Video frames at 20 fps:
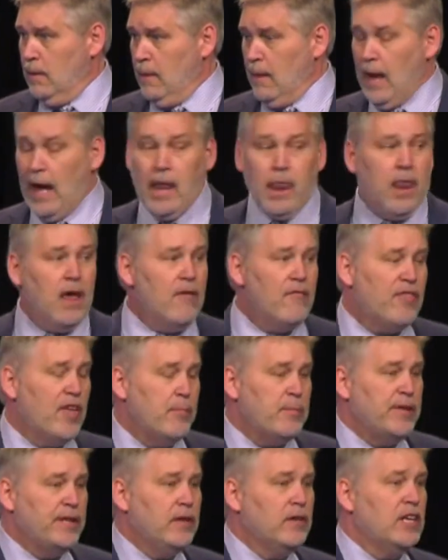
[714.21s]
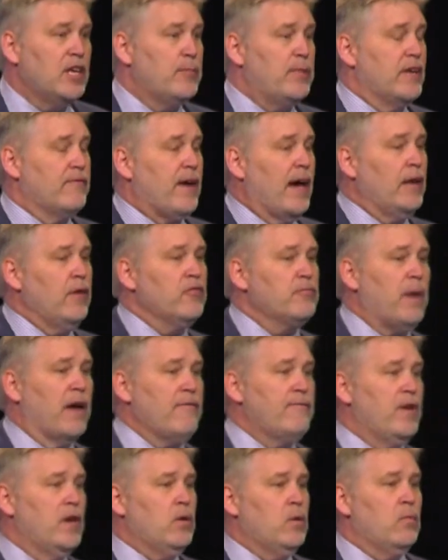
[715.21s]
I love them dearly, but if I lose my
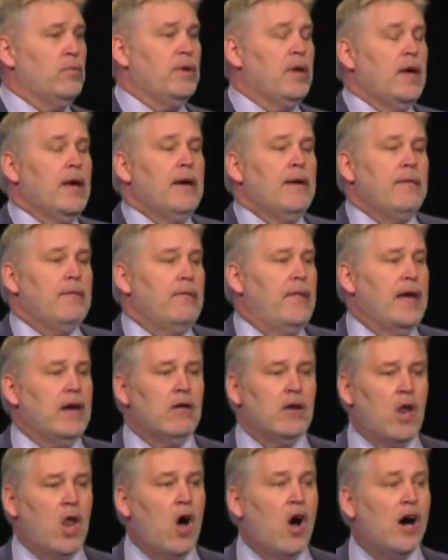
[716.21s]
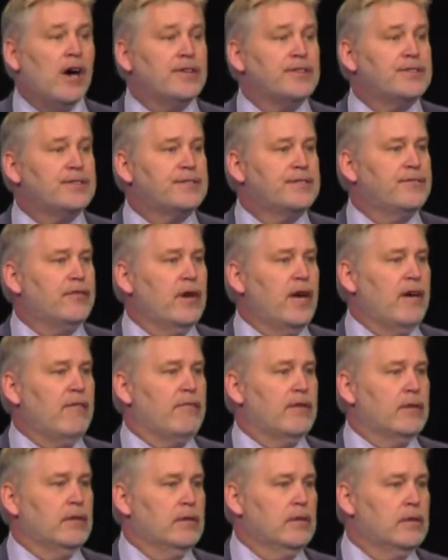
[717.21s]
phone, they are lost
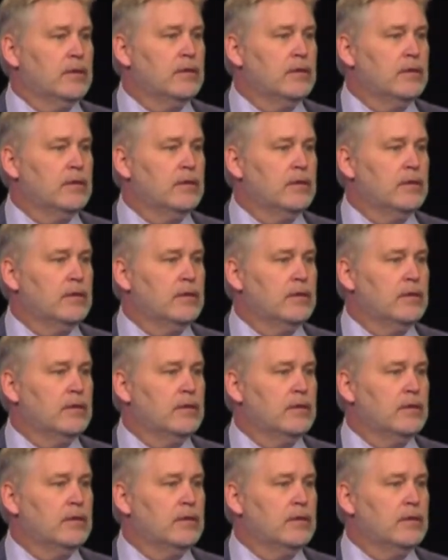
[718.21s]
forever.